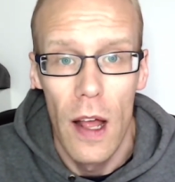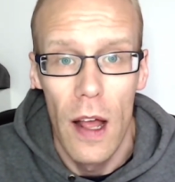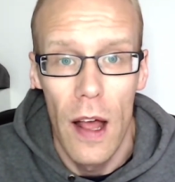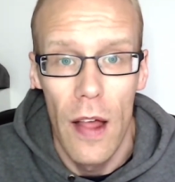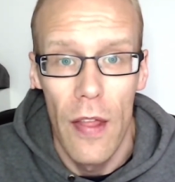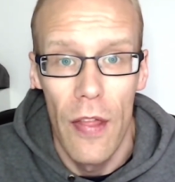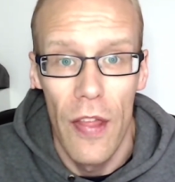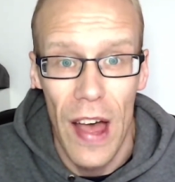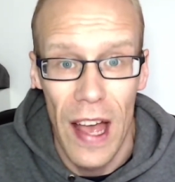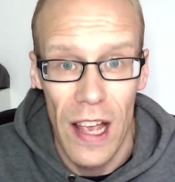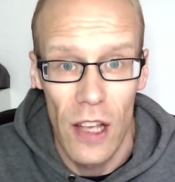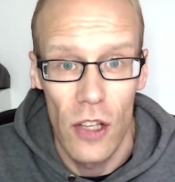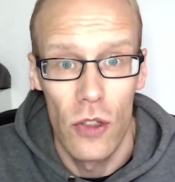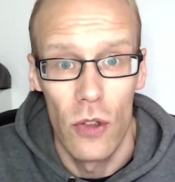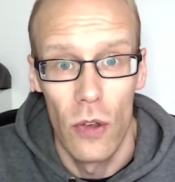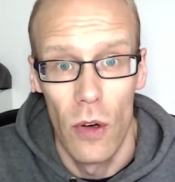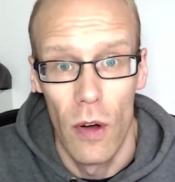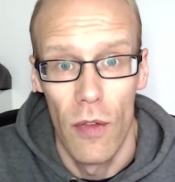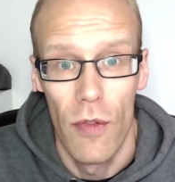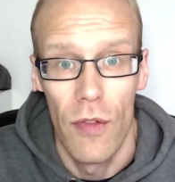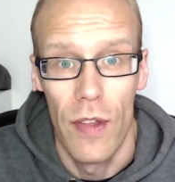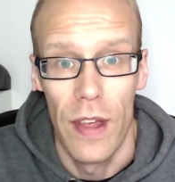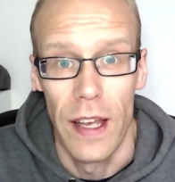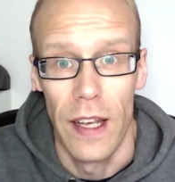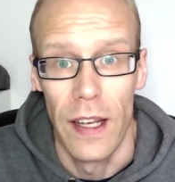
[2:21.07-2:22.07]
That sort of
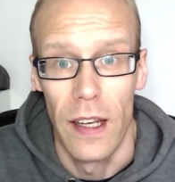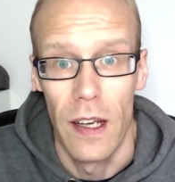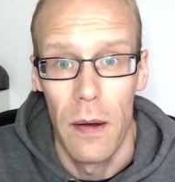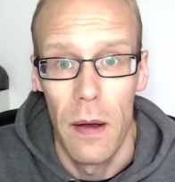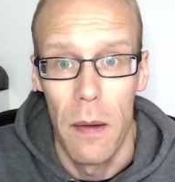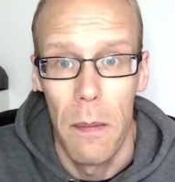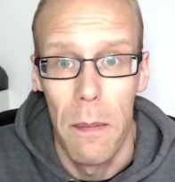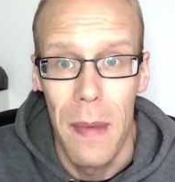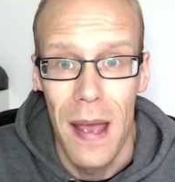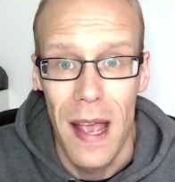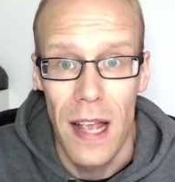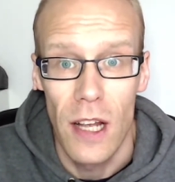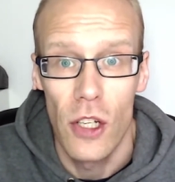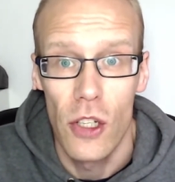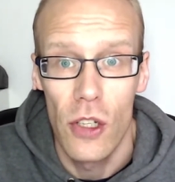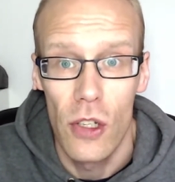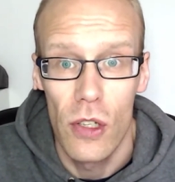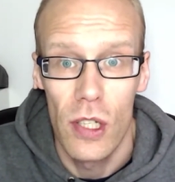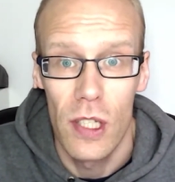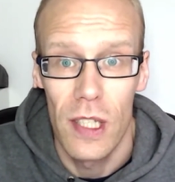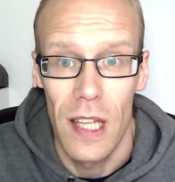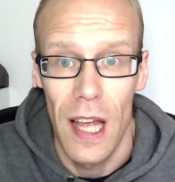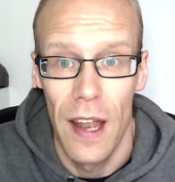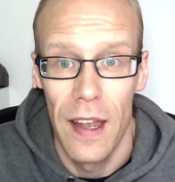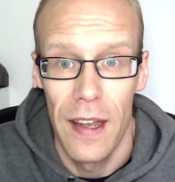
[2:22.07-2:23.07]
thing makes you
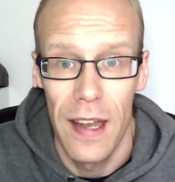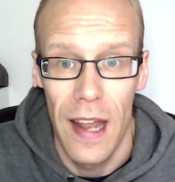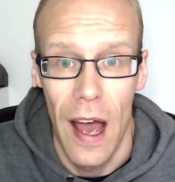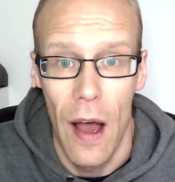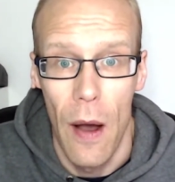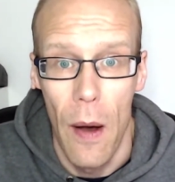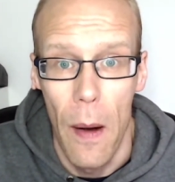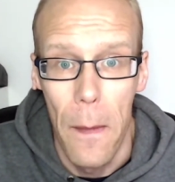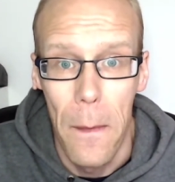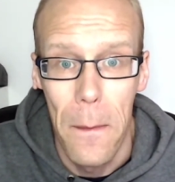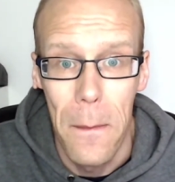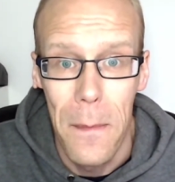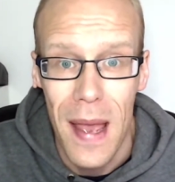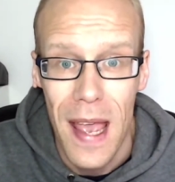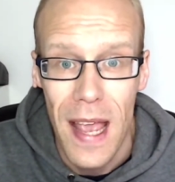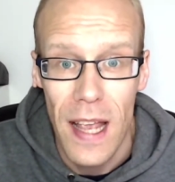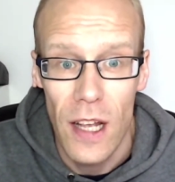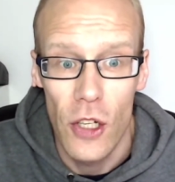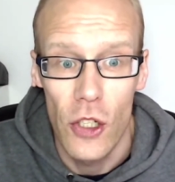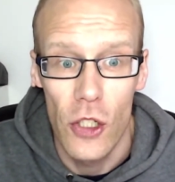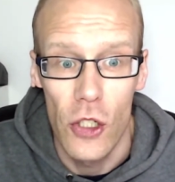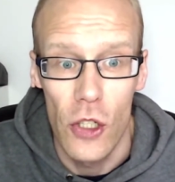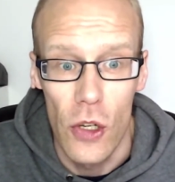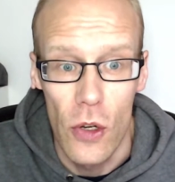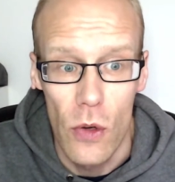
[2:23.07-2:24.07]
stand out and
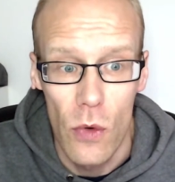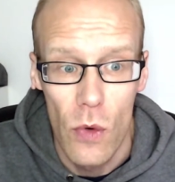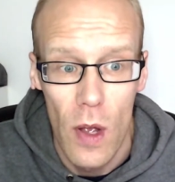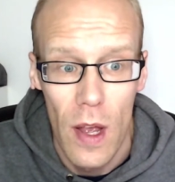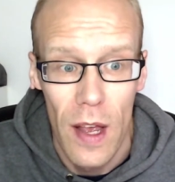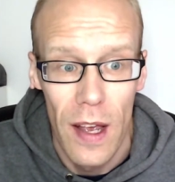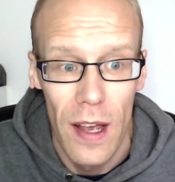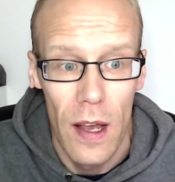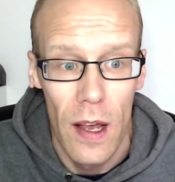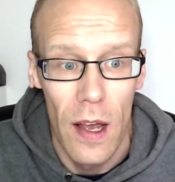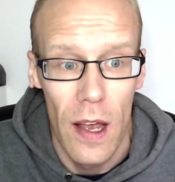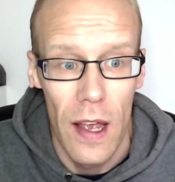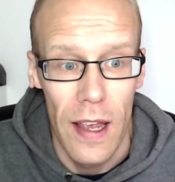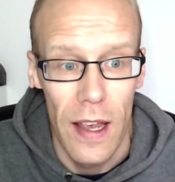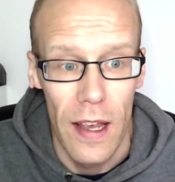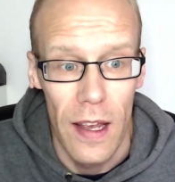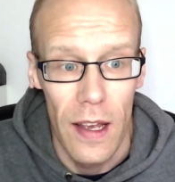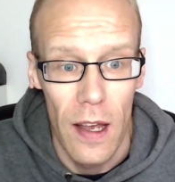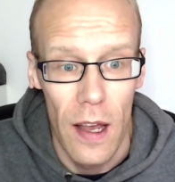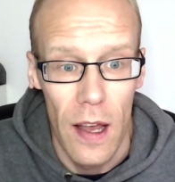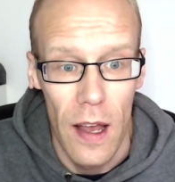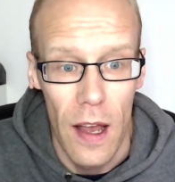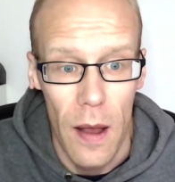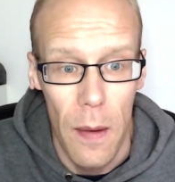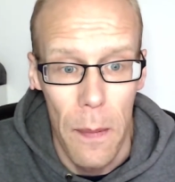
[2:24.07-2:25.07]
makes you
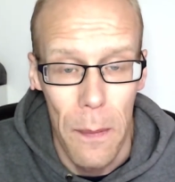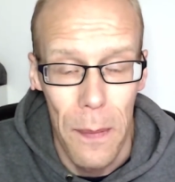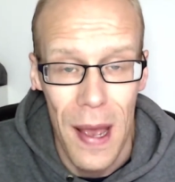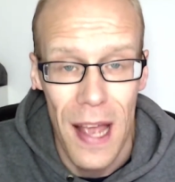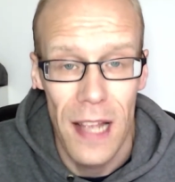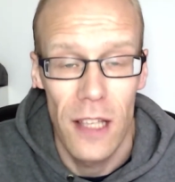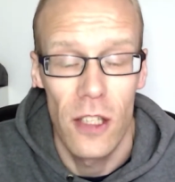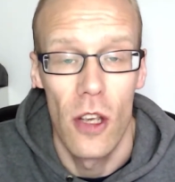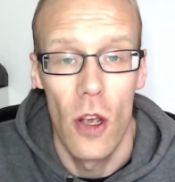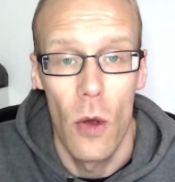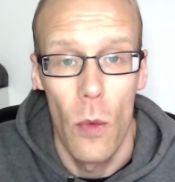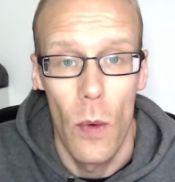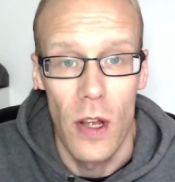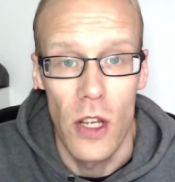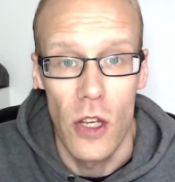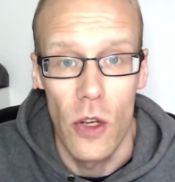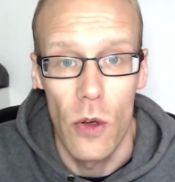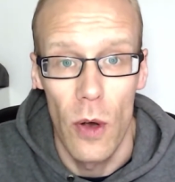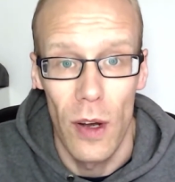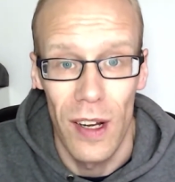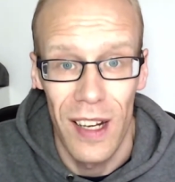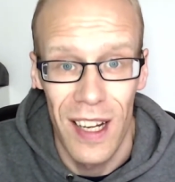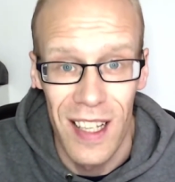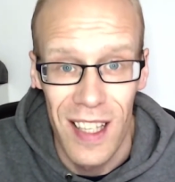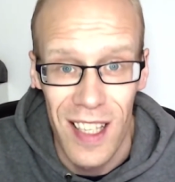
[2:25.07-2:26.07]
better when you are
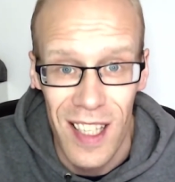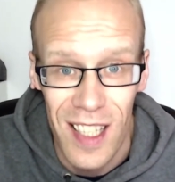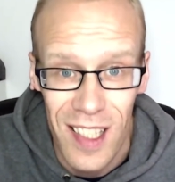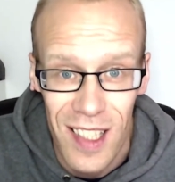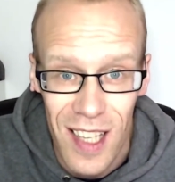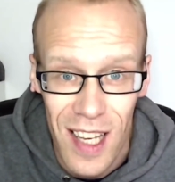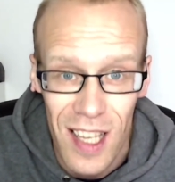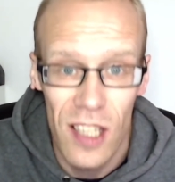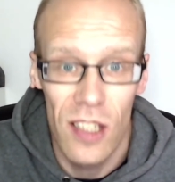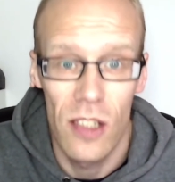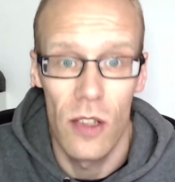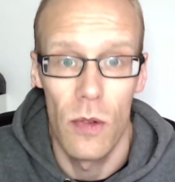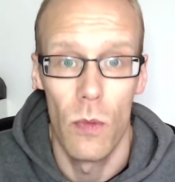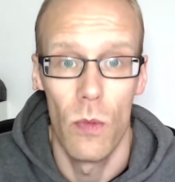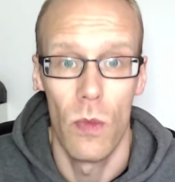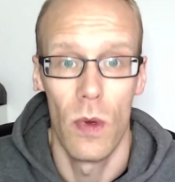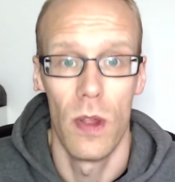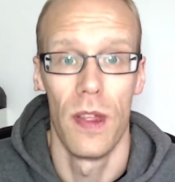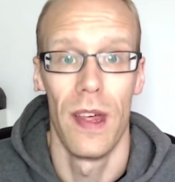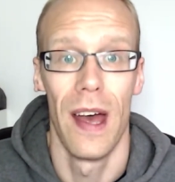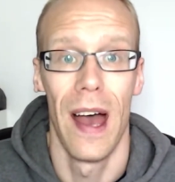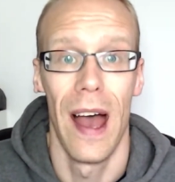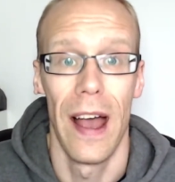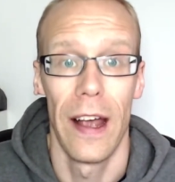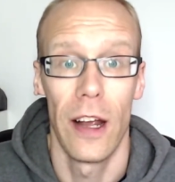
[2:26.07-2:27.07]
consistent with
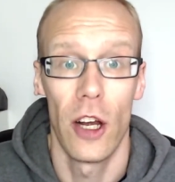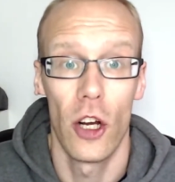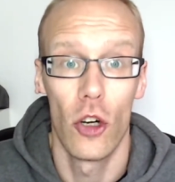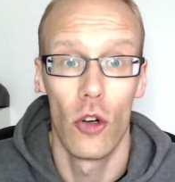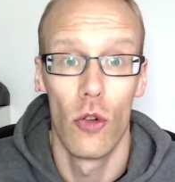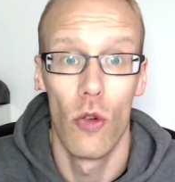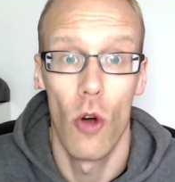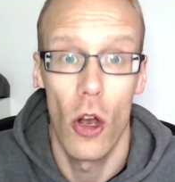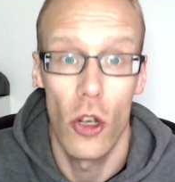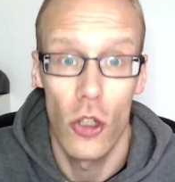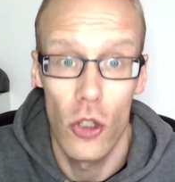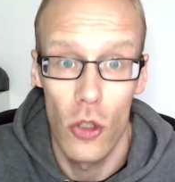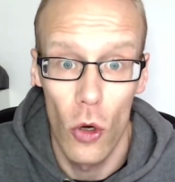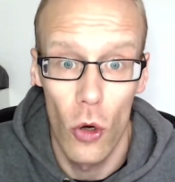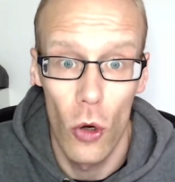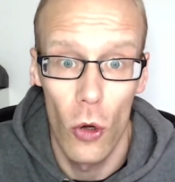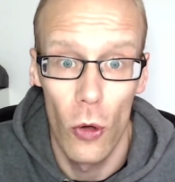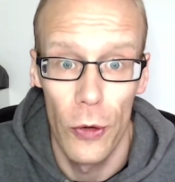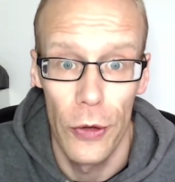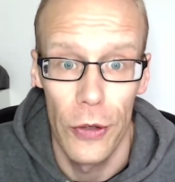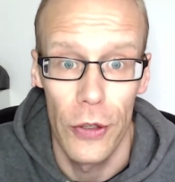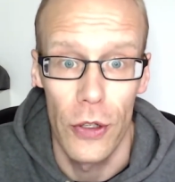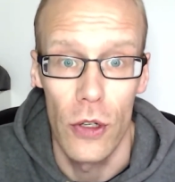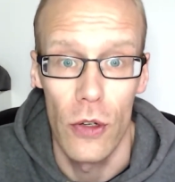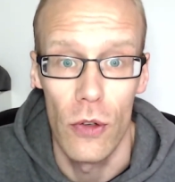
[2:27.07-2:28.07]
that across all
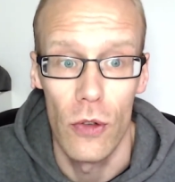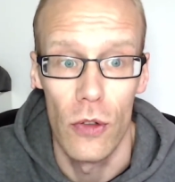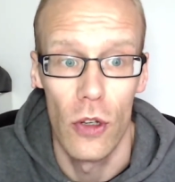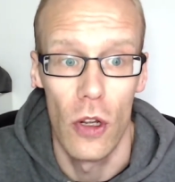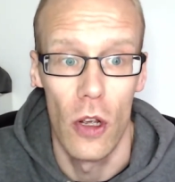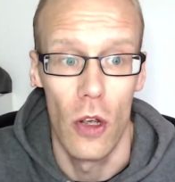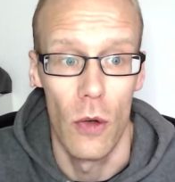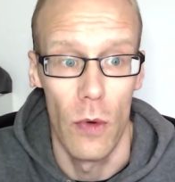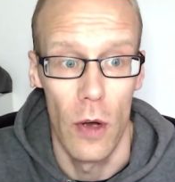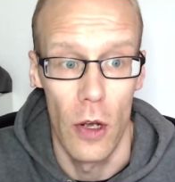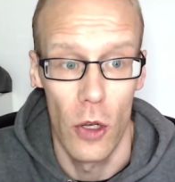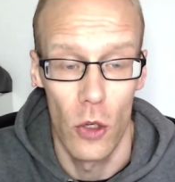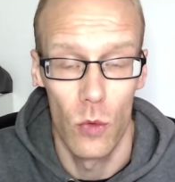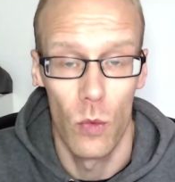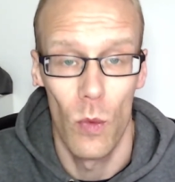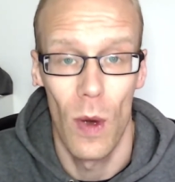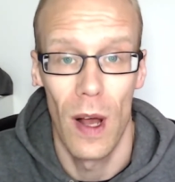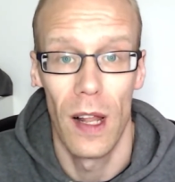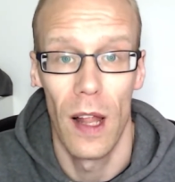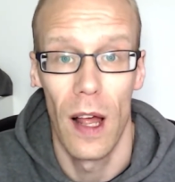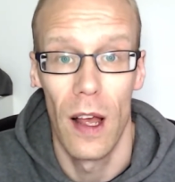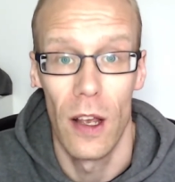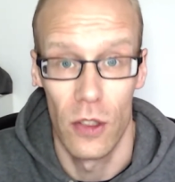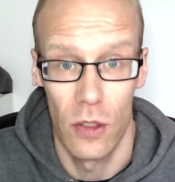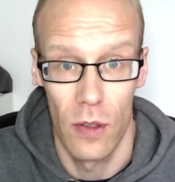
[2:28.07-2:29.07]
that you do, as
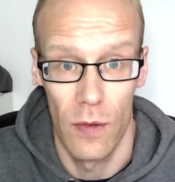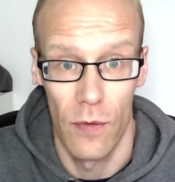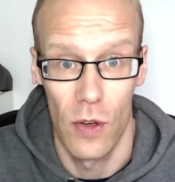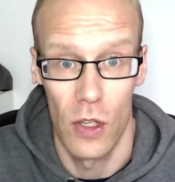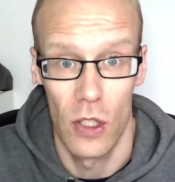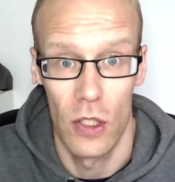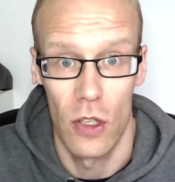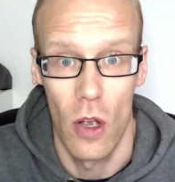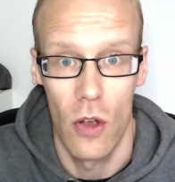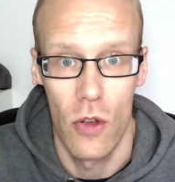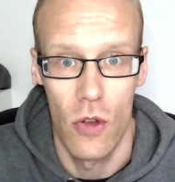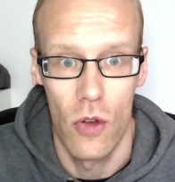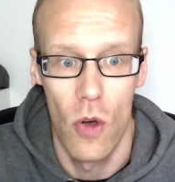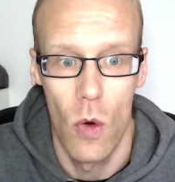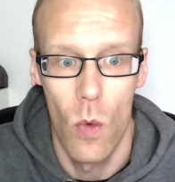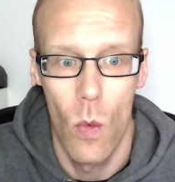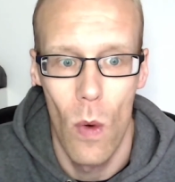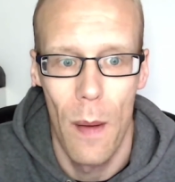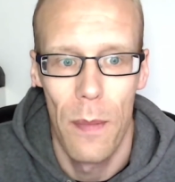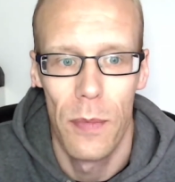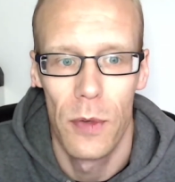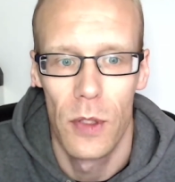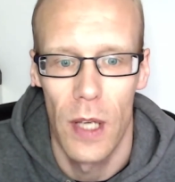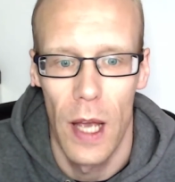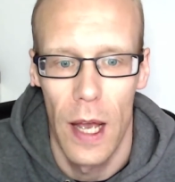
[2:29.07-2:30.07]
well as obviously on your
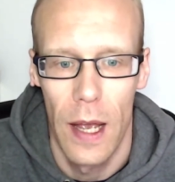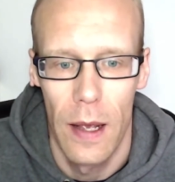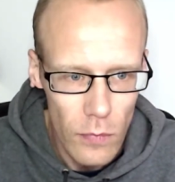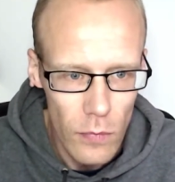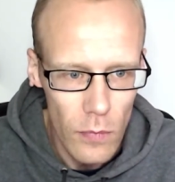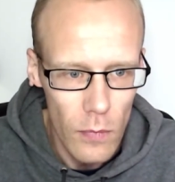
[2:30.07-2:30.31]
website.